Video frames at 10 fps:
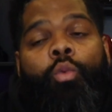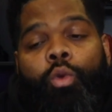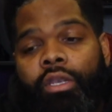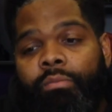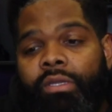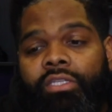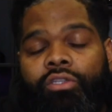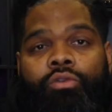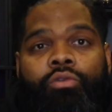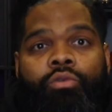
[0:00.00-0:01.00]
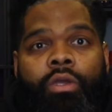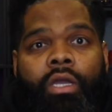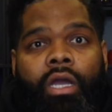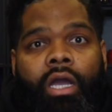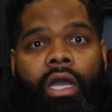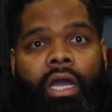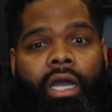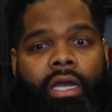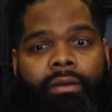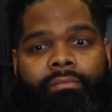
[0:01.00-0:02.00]
would be to
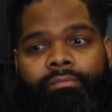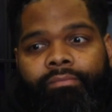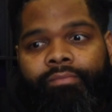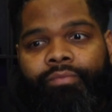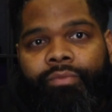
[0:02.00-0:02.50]
um,